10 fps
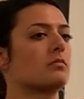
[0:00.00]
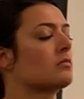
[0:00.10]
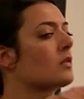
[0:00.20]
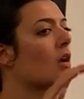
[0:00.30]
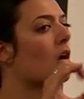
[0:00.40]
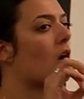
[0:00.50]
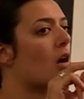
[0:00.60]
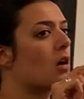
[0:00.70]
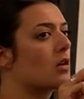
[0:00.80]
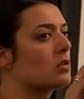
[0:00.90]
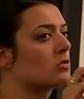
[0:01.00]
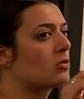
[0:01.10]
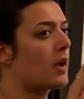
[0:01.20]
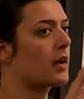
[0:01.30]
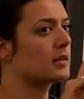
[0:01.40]
There's a lot of
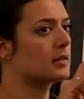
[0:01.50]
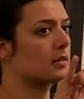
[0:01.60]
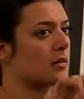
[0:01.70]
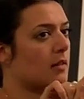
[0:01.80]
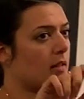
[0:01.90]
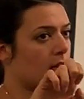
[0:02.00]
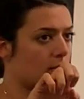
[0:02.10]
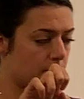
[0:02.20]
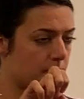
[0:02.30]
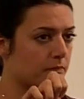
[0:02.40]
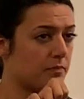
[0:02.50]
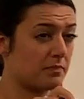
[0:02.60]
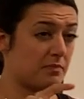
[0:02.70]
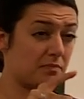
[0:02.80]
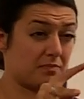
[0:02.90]
similarity between them a lot of
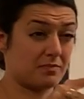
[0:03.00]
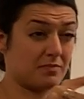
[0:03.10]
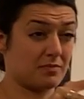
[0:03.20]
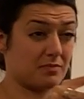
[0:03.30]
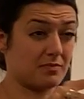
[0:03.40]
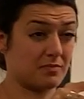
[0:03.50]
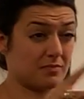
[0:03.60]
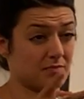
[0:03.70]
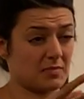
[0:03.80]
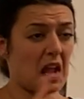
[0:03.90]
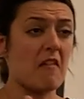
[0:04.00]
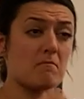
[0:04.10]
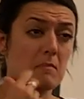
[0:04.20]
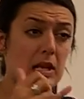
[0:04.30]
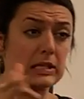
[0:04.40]
differences.
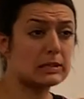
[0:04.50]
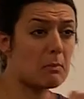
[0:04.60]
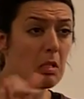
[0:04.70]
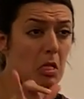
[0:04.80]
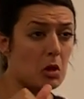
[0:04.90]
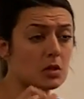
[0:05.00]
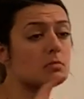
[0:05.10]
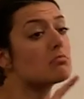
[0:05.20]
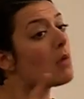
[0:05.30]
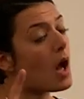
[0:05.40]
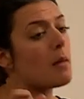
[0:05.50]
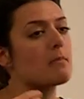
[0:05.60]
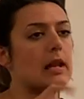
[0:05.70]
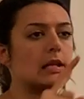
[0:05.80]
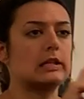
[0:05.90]
So both
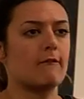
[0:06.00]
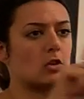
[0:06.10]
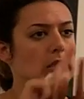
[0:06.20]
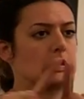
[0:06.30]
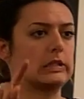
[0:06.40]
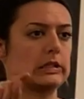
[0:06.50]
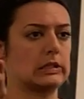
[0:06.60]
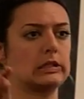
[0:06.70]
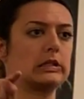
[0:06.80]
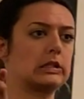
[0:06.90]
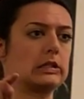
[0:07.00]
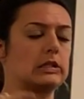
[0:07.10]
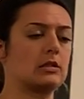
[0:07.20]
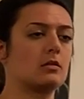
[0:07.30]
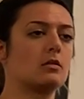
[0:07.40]
contractile
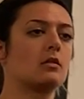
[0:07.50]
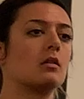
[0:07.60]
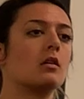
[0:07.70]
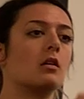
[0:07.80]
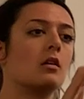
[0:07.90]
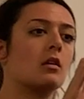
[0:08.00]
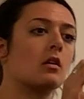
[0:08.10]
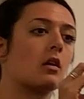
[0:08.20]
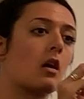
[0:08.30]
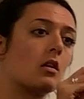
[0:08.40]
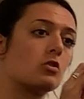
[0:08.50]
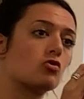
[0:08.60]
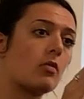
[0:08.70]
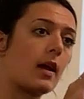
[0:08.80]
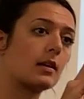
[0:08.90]
and autorhythmic fibers,
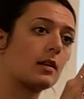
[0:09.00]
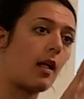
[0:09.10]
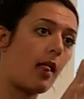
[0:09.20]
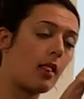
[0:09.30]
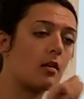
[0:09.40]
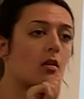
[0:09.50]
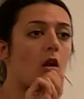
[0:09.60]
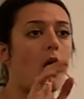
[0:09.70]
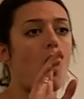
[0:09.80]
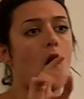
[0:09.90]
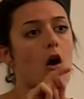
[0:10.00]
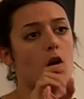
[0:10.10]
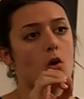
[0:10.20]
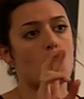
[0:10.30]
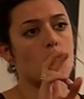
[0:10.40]
okay,
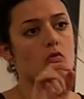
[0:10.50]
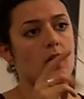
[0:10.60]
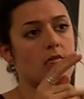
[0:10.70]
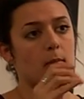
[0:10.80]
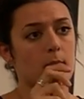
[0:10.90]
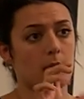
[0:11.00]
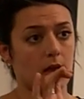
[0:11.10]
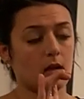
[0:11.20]
use electricity.